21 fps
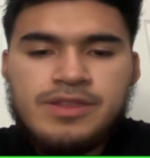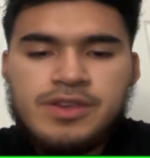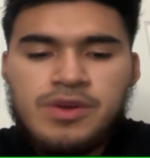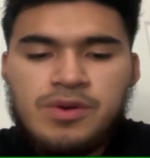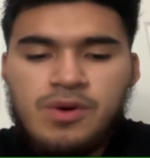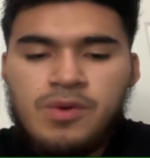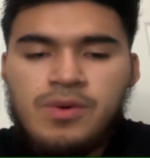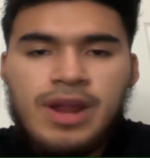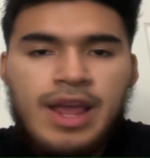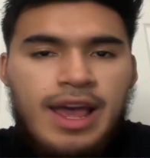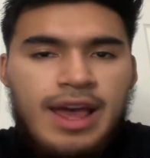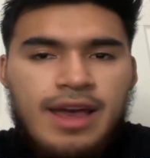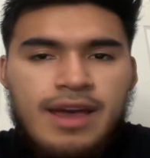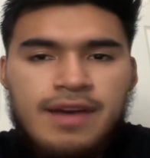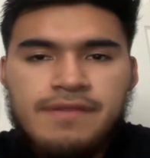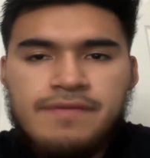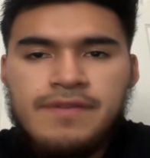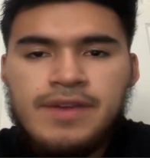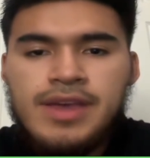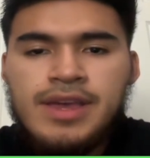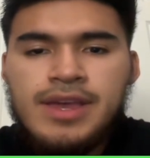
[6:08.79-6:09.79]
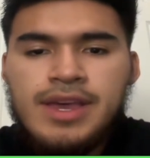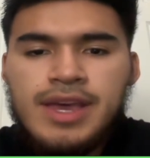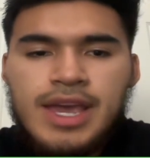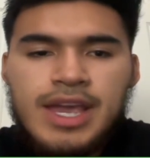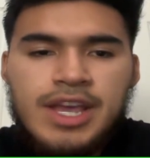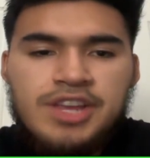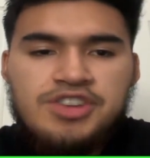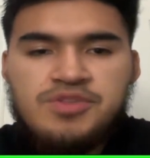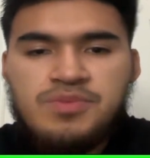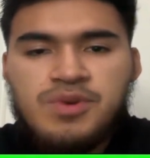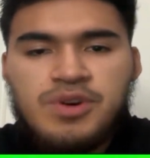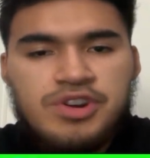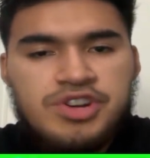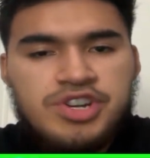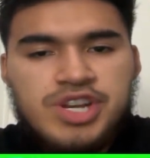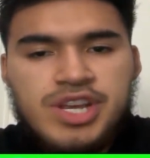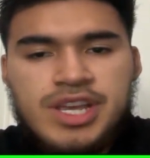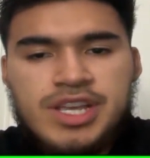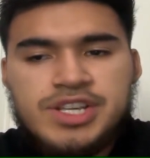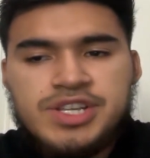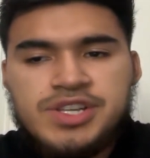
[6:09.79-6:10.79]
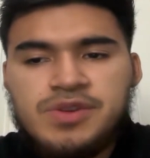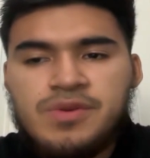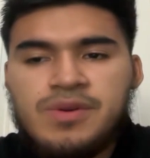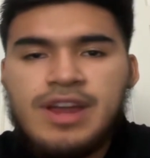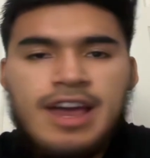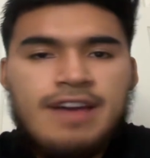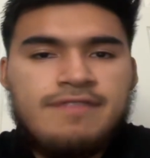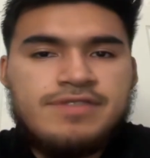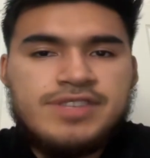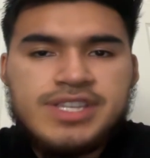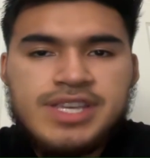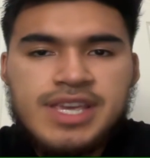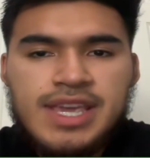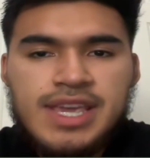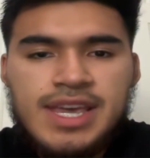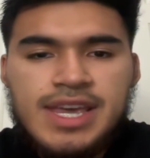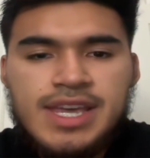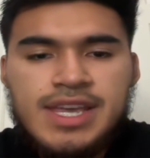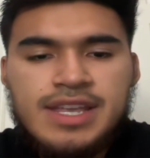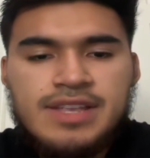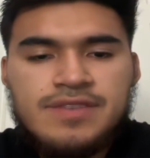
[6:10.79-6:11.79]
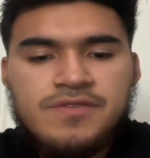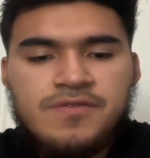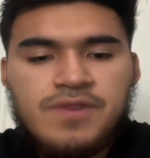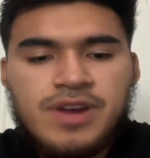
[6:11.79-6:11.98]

You don't have Ja'Marr Chase, you have a Tee Higgins,